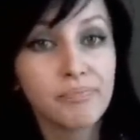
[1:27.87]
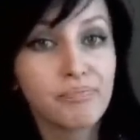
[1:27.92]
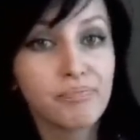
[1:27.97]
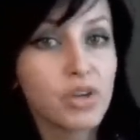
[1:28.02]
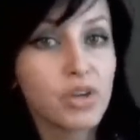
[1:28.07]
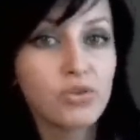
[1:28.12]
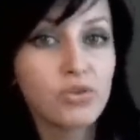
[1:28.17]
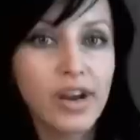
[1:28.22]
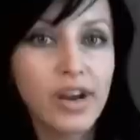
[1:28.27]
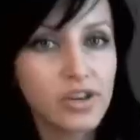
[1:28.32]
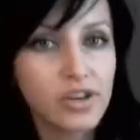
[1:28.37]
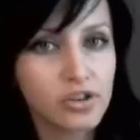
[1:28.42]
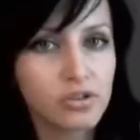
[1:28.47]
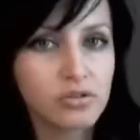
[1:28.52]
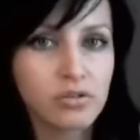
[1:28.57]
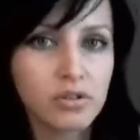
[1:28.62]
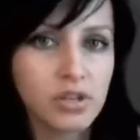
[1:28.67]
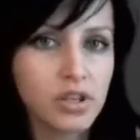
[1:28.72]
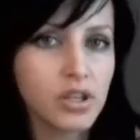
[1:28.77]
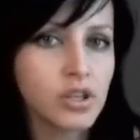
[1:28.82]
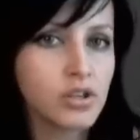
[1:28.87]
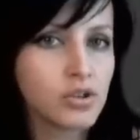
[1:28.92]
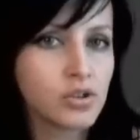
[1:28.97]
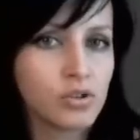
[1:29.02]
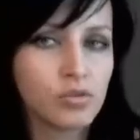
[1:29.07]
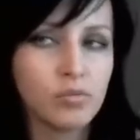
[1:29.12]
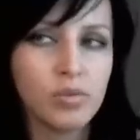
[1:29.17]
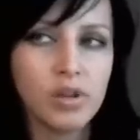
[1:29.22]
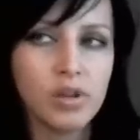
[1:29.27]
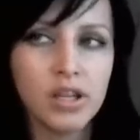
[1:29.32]
irrational need
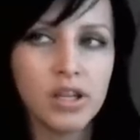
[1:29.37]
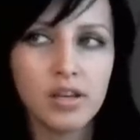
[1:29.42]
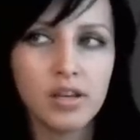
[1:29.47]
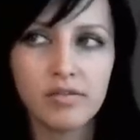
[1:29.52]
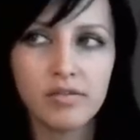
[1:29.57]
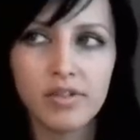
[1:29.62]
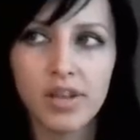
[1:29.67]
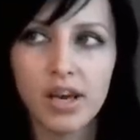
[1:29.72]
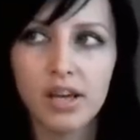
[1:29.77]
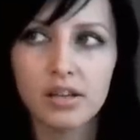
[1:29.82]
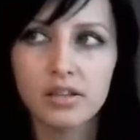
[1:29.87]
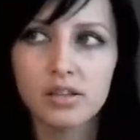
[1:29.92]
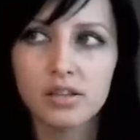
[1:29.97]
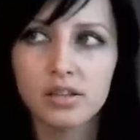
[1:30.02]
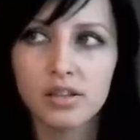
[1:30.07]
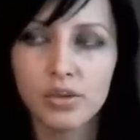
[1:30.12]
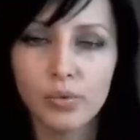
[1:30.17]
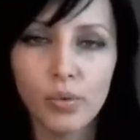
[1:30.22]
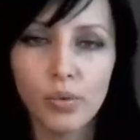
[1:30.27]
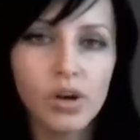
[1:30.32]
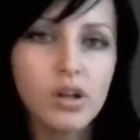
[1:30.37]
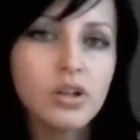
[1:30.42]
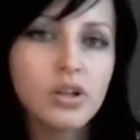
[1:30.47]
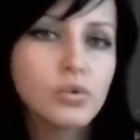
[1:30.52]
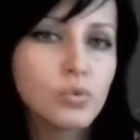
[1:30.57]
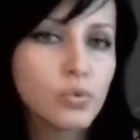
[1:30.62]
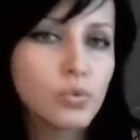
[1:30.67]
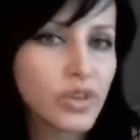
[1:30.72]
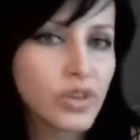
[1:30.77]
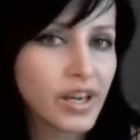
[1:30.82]
to believe that the
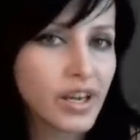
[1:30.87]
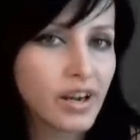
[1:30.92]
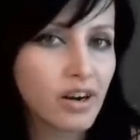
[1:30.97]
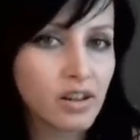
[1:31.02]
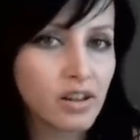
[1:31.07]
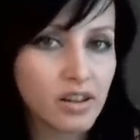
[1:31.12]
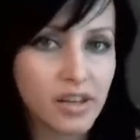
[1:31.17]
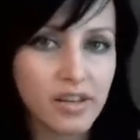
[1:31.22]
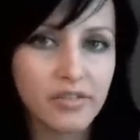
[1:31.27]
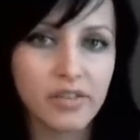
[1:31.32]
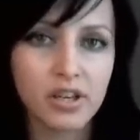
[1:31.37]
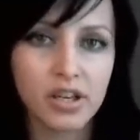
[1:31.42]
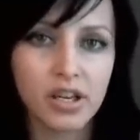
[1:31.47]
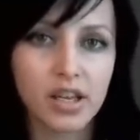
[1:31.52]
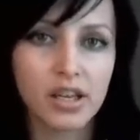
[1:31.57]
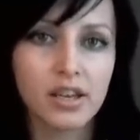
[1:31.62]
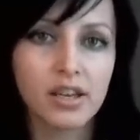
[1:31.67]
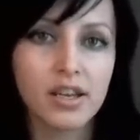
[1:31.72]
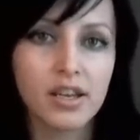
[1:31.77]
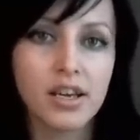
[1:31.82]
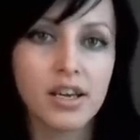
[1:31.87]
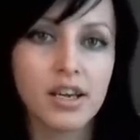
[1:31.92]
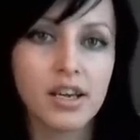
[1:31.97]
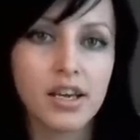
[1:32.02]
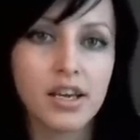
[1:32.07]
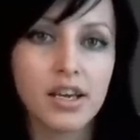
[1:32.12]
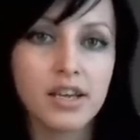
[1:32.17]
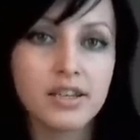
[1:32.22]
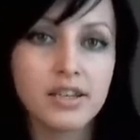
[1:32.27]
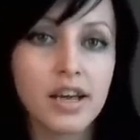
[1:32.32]
world they are living in
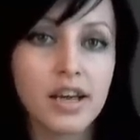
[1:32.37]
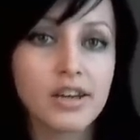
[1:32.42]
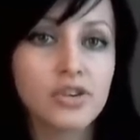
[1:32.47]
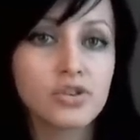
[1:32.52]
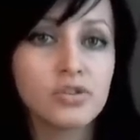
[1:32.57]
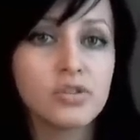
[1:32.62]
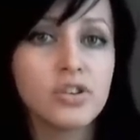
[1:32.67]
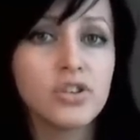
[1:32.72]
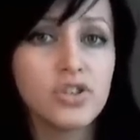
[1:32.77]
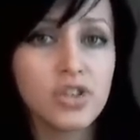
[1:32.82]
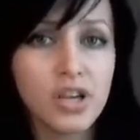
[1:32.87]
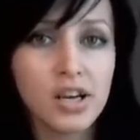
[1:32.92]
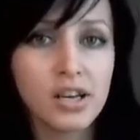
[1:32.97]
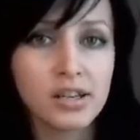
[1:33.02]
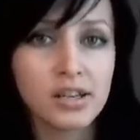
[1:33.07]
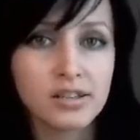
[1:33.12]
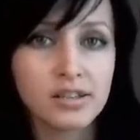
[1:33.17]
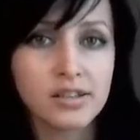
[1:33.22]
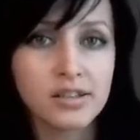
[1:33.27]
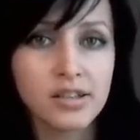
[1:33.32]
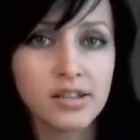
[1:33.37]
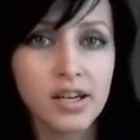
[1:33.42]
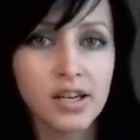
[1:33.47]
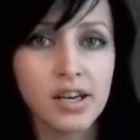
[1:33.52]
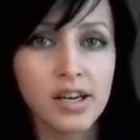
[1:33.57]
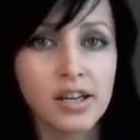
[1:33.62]
is actually just,